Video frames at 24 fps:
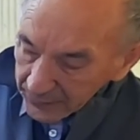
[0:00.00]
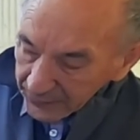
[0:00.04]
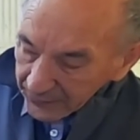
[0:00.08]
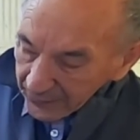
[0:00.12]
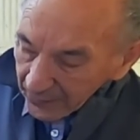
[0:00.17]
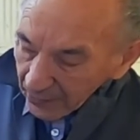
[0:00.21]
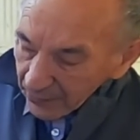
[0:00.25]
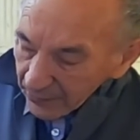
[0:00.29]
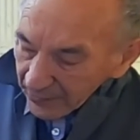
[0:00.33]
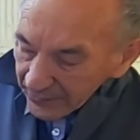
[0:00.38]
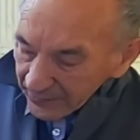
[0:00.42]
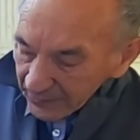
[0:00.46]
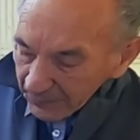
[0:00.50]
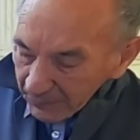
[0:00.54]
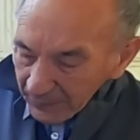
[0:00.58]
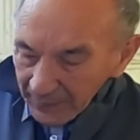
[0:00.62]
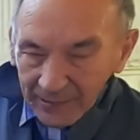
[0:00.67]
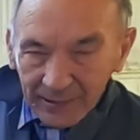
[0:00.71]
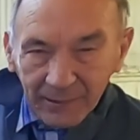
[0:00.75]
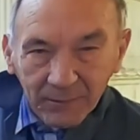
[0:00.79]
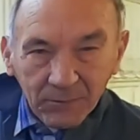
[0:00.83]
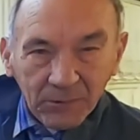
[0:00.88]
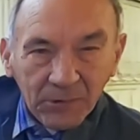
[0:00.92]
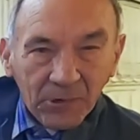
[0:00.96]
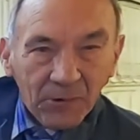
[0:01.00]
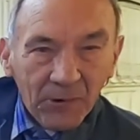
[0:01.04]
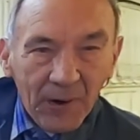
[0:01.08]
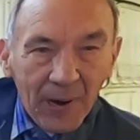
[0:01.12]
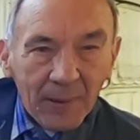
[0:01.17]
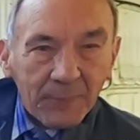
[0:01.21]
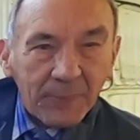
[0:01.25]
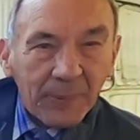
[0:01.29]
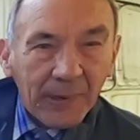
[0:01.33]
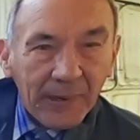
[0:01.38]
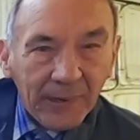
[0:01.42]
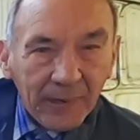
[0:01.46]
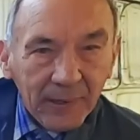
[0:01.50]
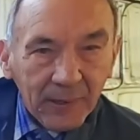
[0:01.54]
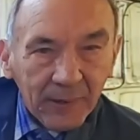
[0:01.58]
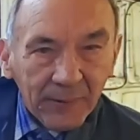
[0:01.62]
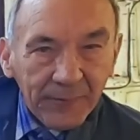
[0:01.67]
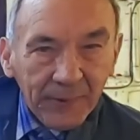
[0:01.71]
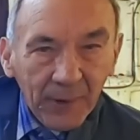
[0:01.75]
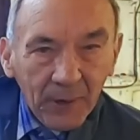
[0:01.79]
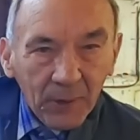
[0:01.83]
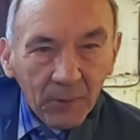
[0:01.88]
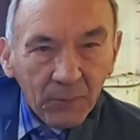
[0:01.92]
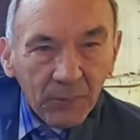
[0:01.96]
So it's a bit crabby,
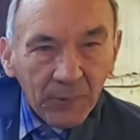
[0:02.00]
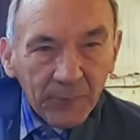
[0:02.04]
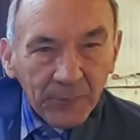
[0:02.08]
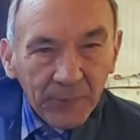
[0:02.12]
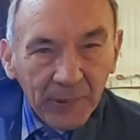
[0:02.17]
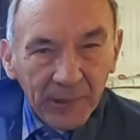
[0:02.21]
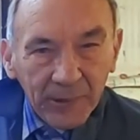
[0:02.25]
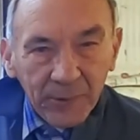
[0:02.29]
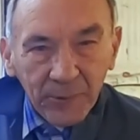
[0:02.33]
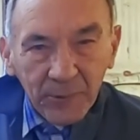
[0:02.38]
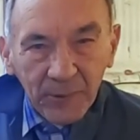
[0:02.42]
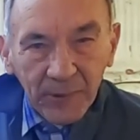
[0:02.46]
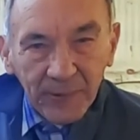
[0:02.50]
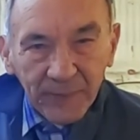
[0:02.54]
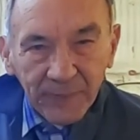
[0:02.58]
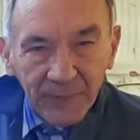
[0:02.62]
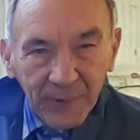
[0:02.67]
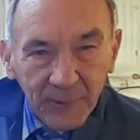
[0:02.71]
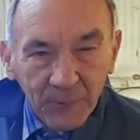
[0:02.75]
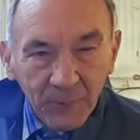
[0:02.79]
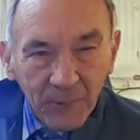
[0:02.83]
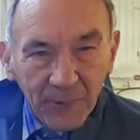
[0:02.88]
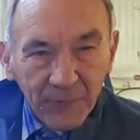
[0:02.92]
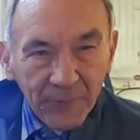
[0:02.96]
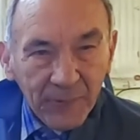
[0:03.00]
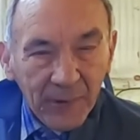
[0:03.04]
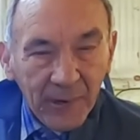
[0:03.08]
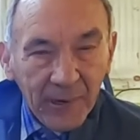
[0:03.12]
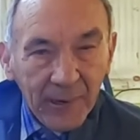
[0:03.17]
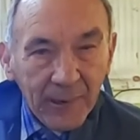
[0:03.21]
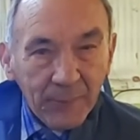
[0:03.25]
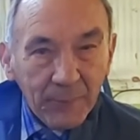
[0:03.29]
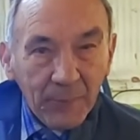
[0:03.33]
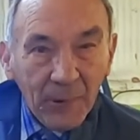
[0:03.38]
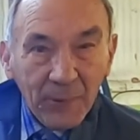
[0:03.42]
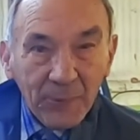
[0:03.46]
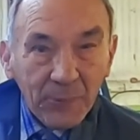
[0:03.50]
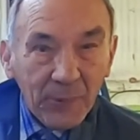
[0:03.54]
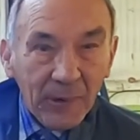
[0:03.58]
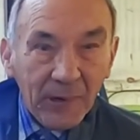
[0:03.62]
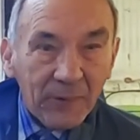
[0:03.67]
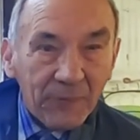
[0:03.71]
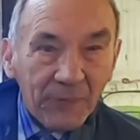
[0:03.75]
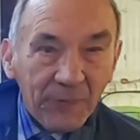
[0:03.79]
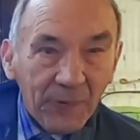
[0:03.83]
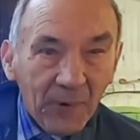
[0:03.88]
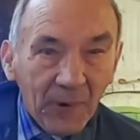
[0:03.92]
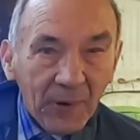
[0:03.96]
and I don't know whether we can do anything with it, and whether we can